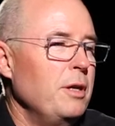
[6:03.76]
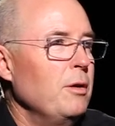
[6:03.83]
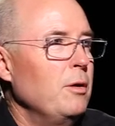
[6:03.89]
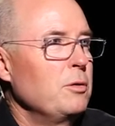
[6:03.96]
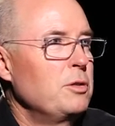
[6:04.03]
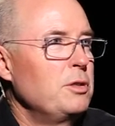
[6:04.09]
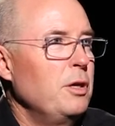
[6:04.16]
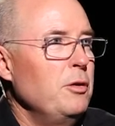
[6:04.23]
in
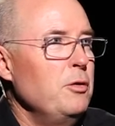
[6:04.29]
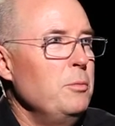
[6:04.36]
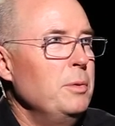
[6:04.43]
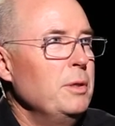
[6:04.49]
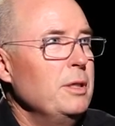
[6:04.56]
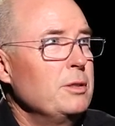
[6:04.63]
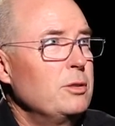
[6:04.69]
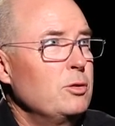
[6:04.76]

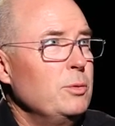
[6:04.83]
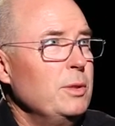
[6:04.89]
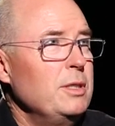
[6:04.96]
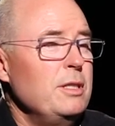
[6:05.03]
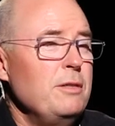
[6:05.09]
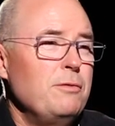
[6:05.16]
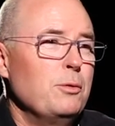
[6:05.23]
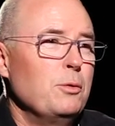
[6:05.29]
October
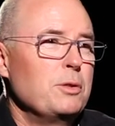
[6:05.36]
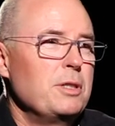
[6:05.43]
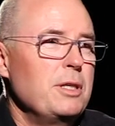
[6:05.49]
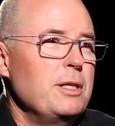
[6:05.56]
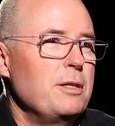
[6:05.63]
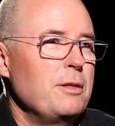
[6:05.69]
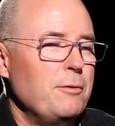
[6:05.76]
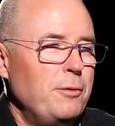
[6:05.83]

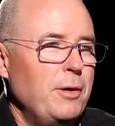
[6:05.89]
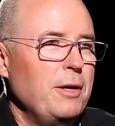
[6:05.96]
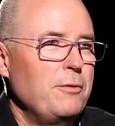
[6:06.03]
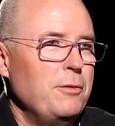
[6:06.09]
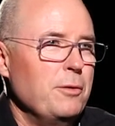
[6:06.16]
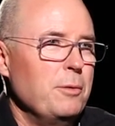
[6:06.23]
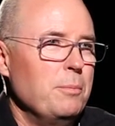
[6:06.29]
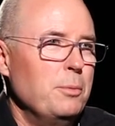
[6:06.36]
2014 to the
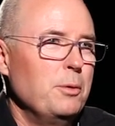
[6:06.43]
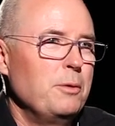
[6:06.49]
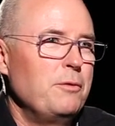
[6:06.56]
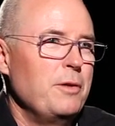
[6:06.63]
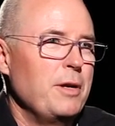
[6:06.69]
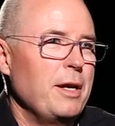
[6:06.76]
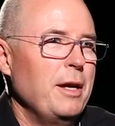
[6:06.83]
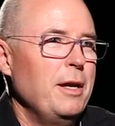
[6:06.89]
Frankfurt Book
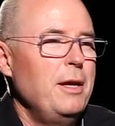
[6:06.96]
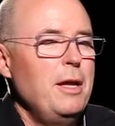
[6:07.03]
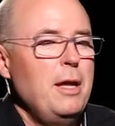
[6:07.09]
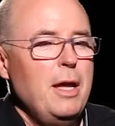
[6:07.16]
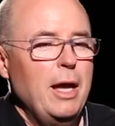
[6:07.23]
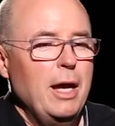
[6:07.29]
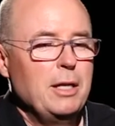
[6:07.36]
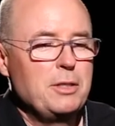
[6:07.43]
Fair,
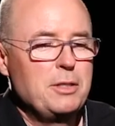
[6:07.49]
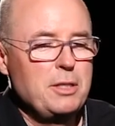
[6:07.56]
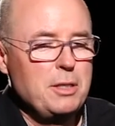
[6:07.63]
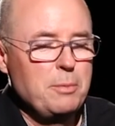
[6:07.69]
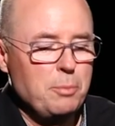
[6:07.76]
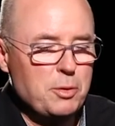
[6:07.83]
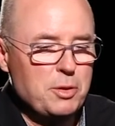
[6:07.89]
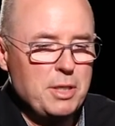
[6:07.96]
and
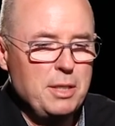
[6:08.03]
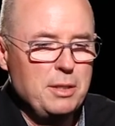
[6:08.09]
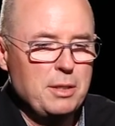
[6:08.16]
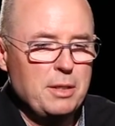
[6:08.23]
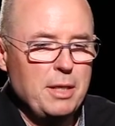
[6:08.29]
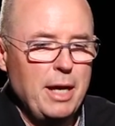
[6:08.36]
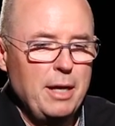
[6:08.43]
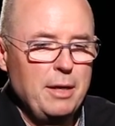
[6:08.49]
she
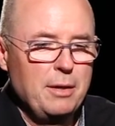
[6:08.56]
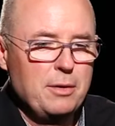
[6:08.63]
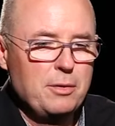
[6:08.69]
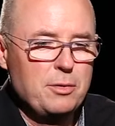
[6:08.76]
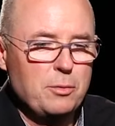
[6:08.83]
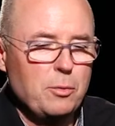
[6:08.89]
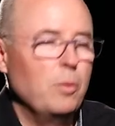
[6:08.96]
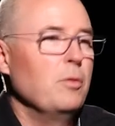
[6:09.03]
presented that
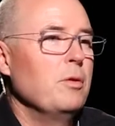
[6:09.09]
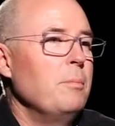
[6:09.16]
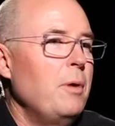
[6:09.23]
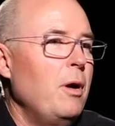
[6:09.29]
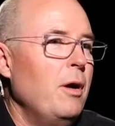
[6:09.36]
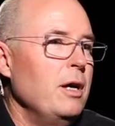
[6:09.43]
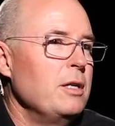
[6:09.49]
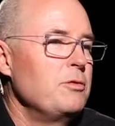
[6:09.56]
to all the
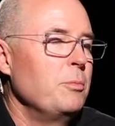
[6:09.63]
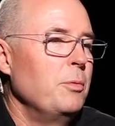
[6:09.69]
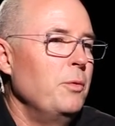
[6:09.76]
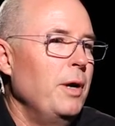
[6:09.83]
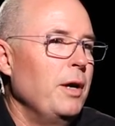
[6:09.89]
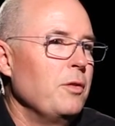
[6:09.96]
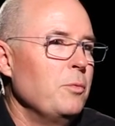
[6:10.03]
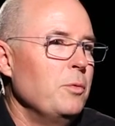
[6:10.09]
buyers from
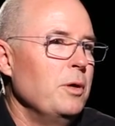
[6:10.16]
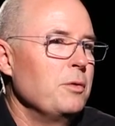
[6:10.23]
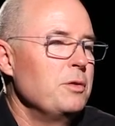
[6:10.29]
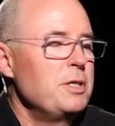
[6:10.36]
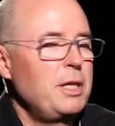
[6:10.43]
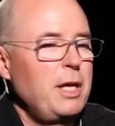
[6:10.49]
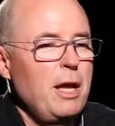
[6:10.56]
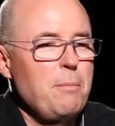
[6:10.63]
around the world. And
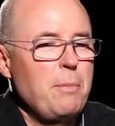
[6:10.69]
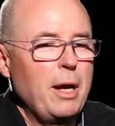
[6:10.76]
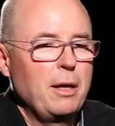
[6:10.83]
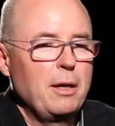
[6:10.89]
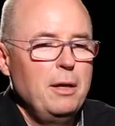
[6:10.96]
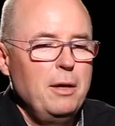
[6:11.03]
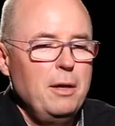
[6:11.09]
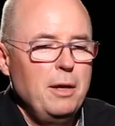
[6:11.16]
she came
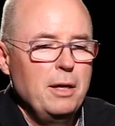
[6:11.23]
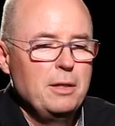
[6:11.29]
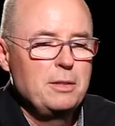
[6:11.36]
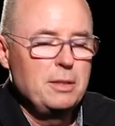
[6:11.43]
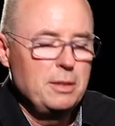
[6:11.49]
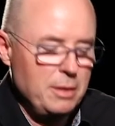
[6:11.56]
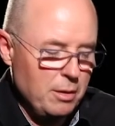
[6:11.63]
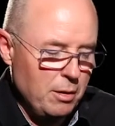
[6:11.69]
back and
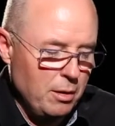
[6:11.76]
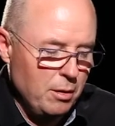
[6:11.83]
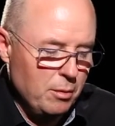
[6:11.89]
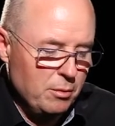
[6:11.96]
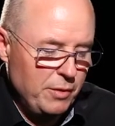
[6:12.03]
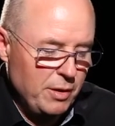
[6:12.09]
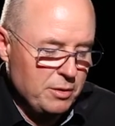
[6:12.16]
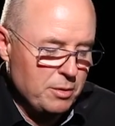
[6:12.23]
she said, oh,
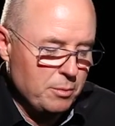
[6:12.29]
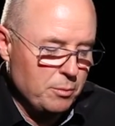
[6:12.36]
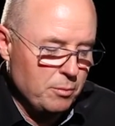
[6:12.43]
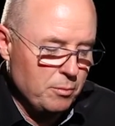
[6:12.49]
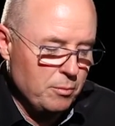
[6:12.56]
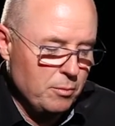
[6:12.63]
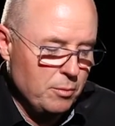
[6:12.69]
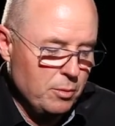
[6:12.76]
we've had
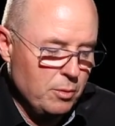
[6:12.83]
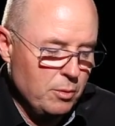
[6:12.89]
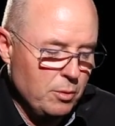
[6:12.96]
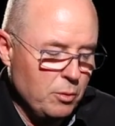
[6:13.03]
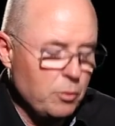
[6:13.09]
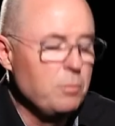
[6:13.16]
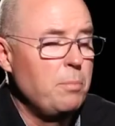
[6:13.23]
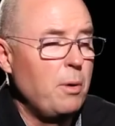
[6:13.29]
some
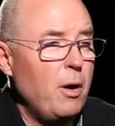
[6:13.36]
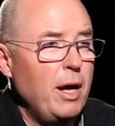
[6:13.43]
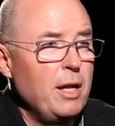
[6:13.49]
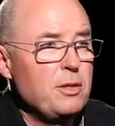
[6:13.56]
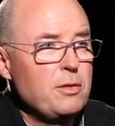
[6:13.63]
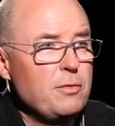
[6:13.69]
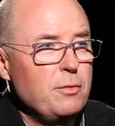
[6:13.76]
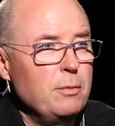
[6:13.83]
good
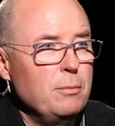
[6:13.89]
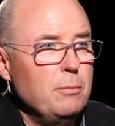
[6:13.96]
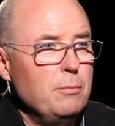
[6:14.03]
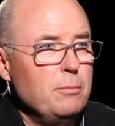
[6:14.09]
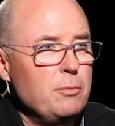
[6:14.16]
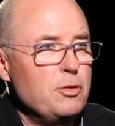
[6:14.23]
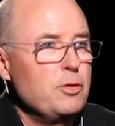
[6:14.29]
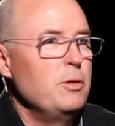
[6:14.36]
bites
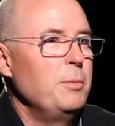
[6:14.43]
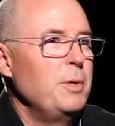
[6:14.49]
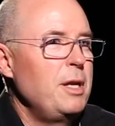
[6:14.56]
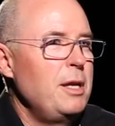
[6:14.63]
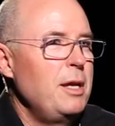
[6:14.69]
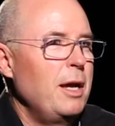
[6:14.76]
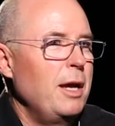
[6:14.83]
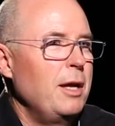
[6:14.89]
from
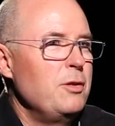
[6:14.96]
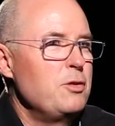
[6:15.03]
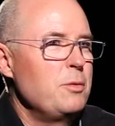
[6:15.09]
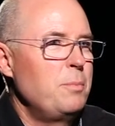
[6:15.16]
Germany and